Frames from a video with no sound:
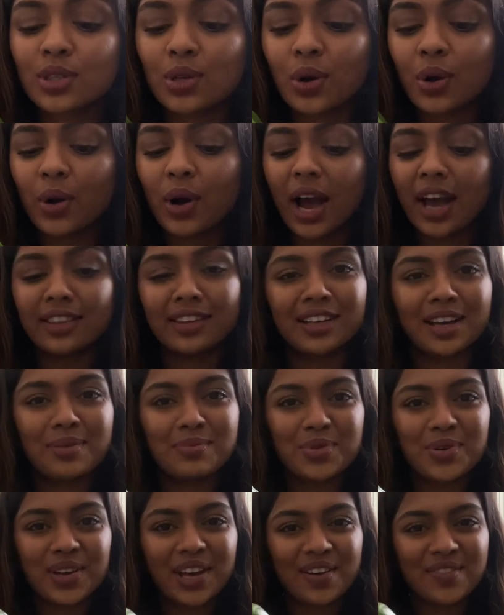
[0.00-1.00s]
So I think
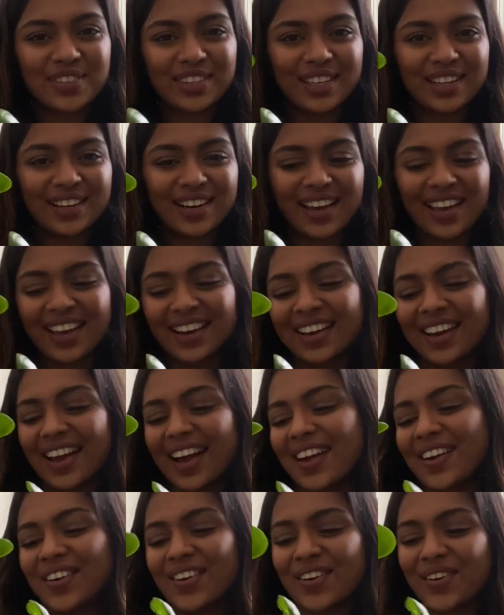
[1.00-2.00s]
I'm doing everything right.
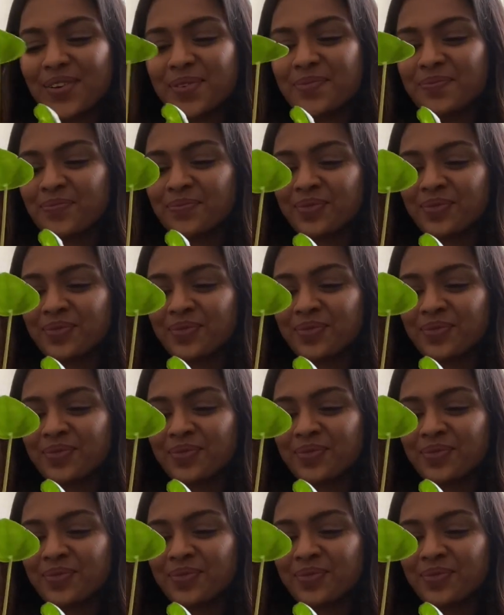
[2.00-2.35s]
I don't know.